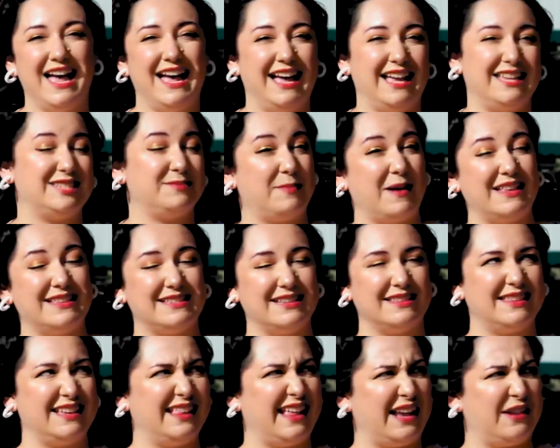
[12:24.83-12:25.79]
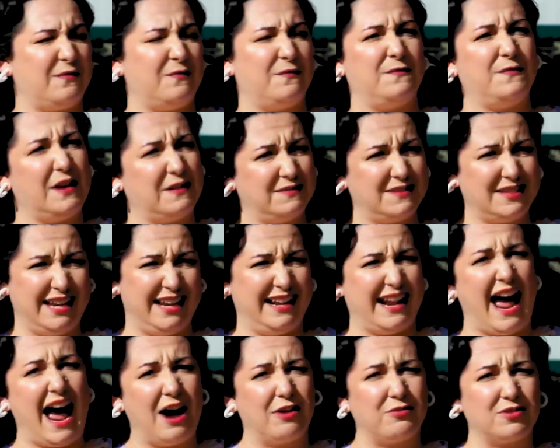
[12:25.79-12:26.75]
I spent something like 15
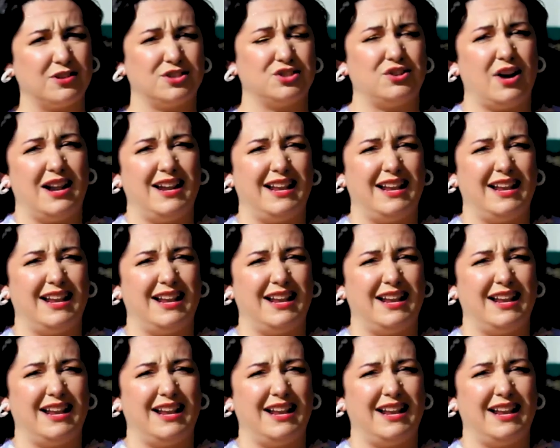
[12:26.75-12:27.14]
hours trying